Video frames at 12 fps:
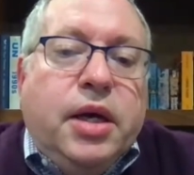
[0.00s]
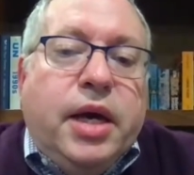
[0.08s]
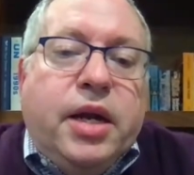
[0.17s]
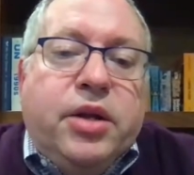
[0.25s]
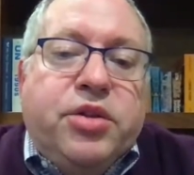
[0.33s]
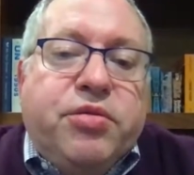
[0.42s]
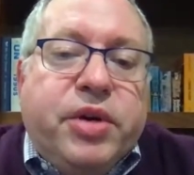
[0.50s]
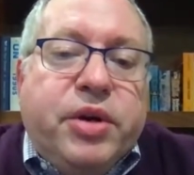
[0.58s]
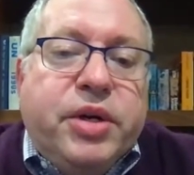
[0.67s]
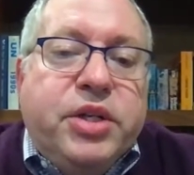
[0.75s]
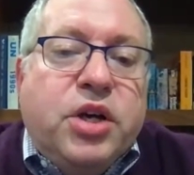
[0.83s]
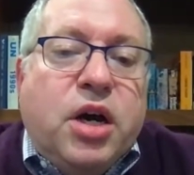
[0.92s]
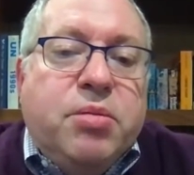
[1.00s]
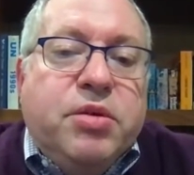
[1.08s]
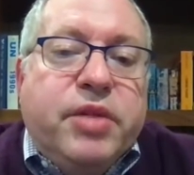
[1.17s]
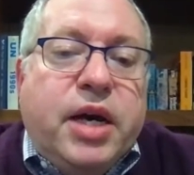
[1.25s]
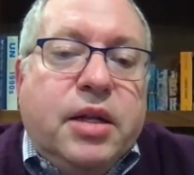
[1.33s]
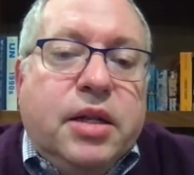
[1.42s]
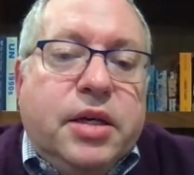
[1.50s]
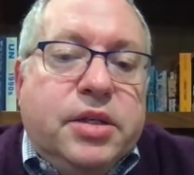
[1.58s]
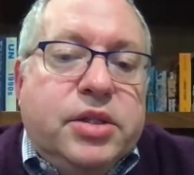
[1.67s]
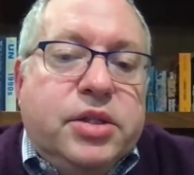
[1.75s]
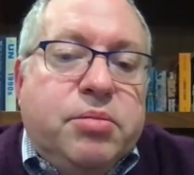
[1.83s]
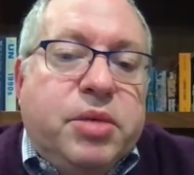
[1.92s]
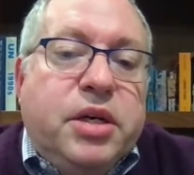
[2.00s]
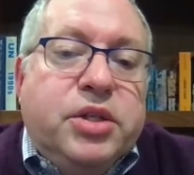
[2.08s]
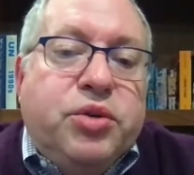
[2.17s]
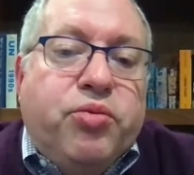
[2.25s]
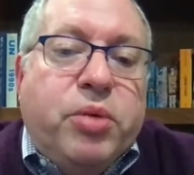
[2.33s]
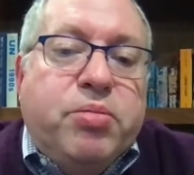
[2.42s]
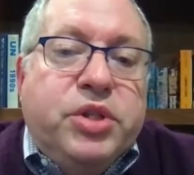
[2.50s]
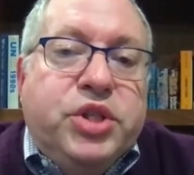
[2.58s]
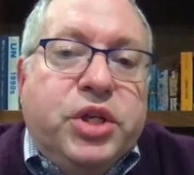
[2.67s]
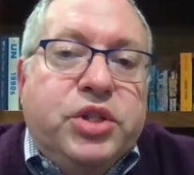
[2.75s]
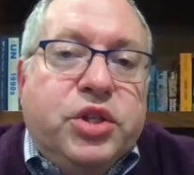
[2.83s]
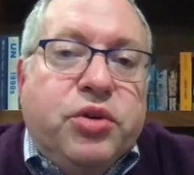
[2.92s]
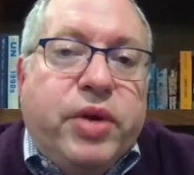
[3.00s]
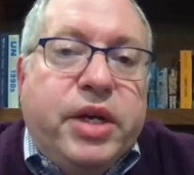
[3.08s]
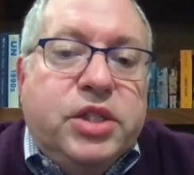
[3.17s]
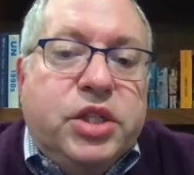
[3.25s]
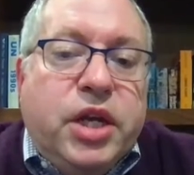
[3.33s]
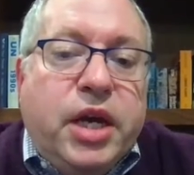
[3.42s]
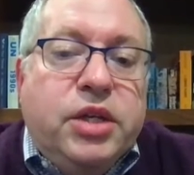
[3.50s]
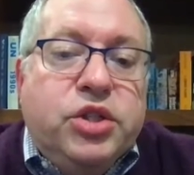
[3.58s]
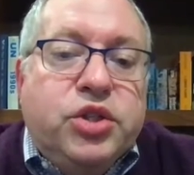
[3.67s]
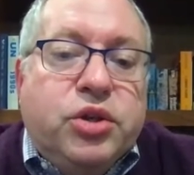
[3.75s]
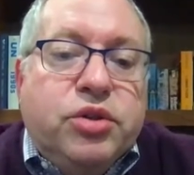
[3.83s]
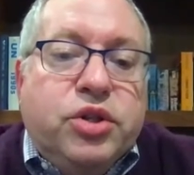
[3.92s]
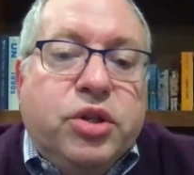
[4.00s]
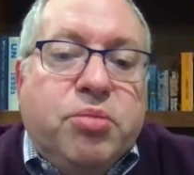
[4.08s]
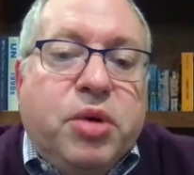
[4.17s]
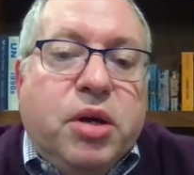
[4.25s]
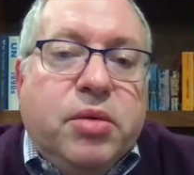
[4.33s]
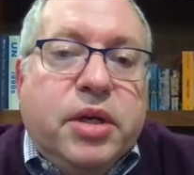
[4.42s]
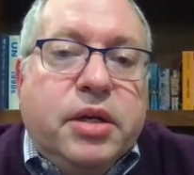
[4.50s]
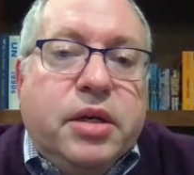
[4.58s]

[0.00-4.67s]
And at the very top of that list, because it represents the greatest danger to the public,